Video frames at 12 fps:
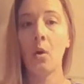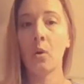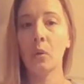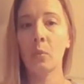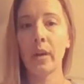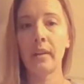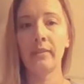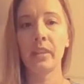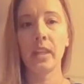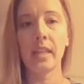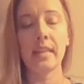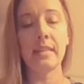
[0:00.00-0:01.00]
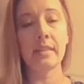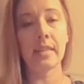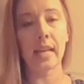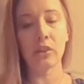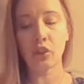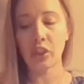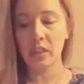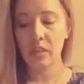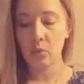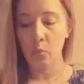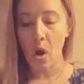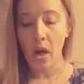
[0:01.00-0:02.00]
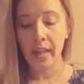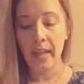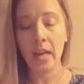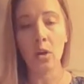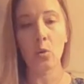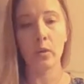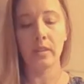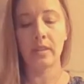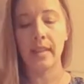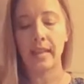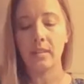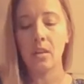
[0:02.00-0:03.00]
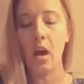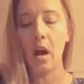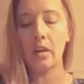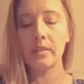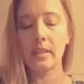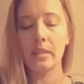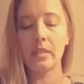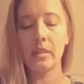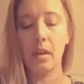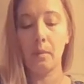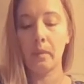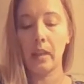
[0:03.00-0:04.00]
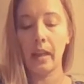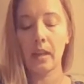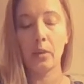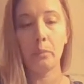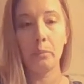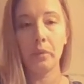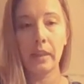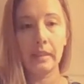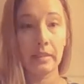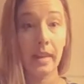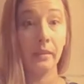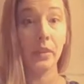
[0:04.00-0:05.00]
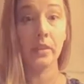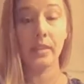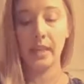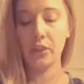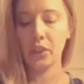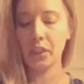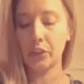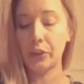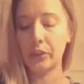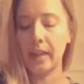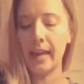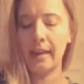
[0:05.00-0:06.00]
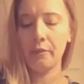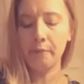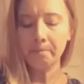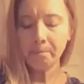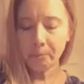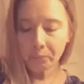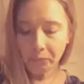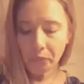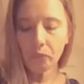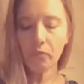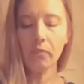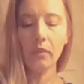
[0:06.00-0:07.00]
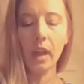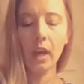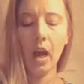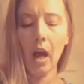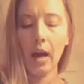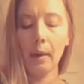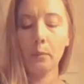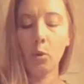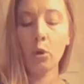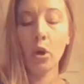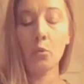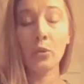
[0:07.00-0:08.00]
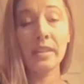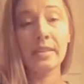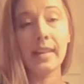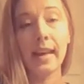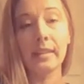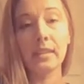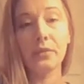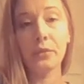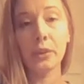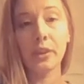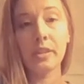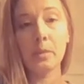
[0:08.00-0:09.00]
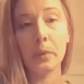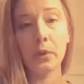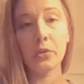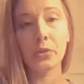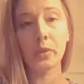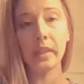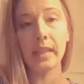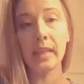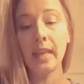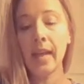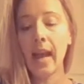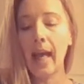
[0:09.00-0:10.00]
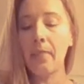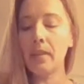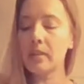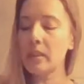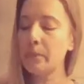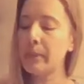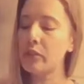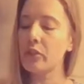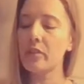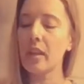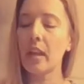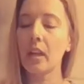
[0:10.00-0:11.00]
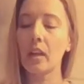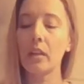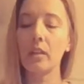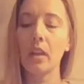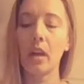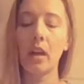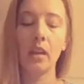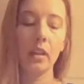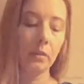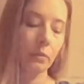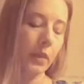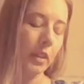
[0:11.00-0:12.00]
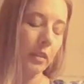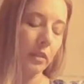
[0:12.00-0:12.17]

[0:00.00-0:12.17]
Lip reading: or whatever it is that she's wanting or that's causing some like complete devastation in her life, or a reset for her spiritually. And this could be just like a